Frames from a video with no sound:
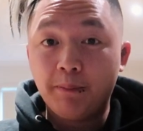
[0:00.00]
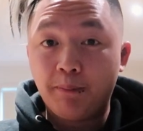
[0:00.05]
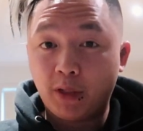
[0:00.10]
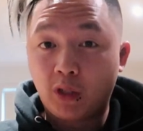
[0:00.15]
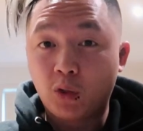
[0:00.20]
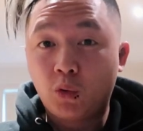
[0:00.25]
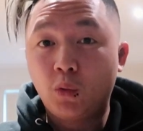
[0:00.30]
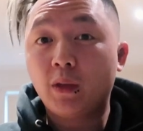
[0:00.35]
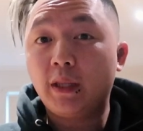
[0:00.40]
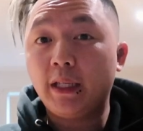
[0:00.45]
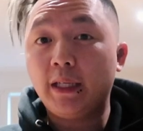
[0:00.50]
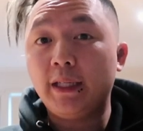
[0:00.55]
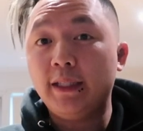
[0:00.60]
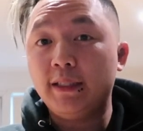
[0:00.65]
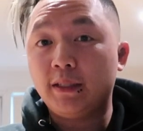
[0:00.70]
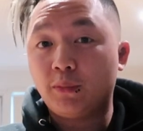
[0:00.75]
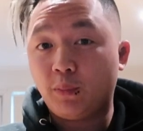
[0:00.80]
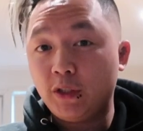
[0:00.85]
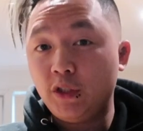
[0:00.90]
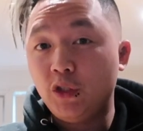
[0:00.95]
But the good thing
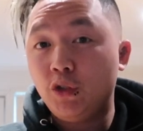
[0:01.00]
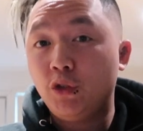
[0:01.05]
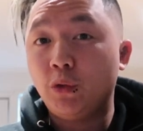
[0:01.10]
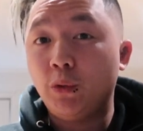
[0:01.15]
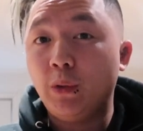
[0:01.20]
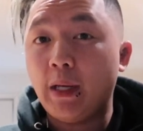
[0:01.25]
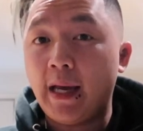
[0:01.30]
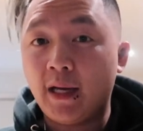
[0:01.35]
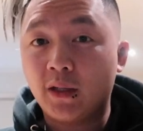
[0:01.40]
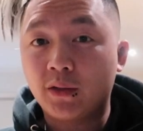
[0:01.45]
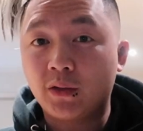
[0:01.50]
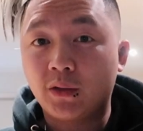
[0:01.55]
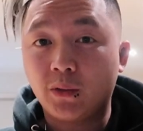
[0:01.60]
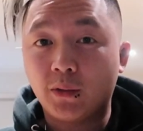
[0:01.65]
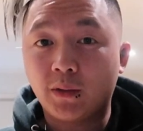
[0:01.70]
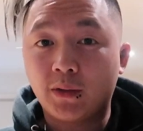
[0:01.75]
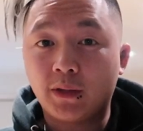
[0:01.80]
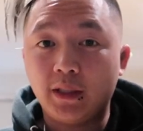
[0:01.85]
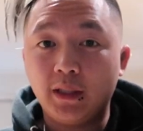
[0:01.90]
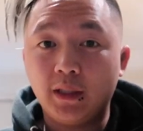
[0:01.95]
is when you do
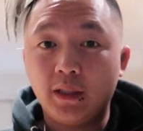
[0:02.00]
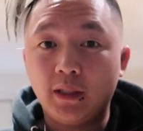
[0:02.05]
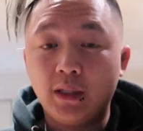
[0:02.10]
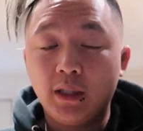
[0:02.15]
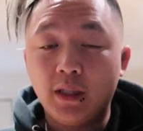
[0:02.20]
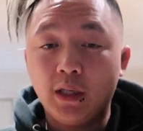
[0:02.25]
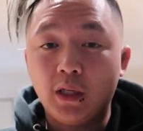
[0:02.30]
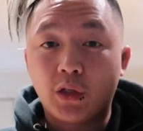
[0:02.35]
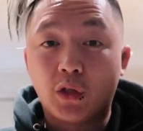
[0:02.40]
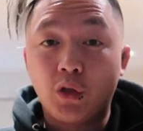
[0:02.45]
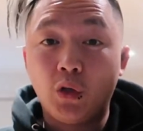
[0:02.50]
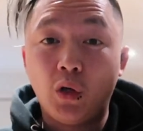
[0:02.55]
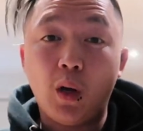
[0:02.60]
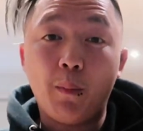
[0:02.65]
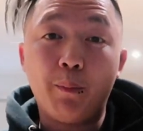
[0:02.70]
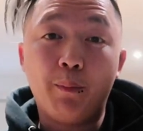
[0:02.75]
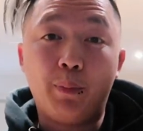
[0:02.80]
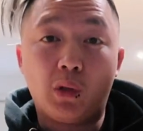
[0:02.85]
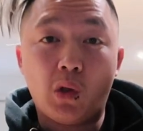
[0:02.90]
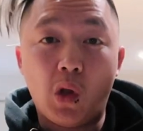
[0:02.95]
outsource it, you're
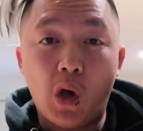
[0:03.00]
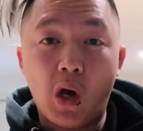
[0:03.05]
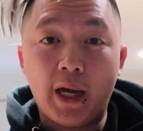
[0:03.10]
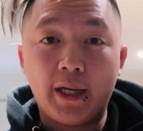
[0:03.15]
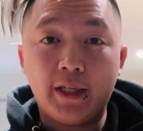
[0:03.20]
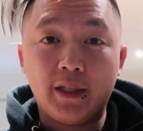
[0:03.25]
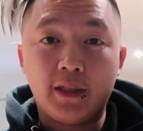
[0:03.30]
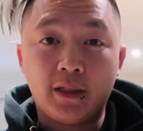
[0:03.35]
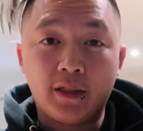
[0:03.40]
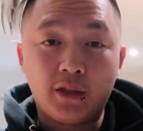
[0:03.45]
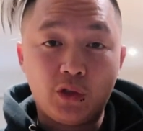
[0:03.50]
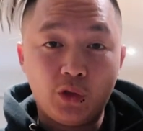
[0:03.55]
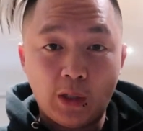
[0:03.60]
not blind.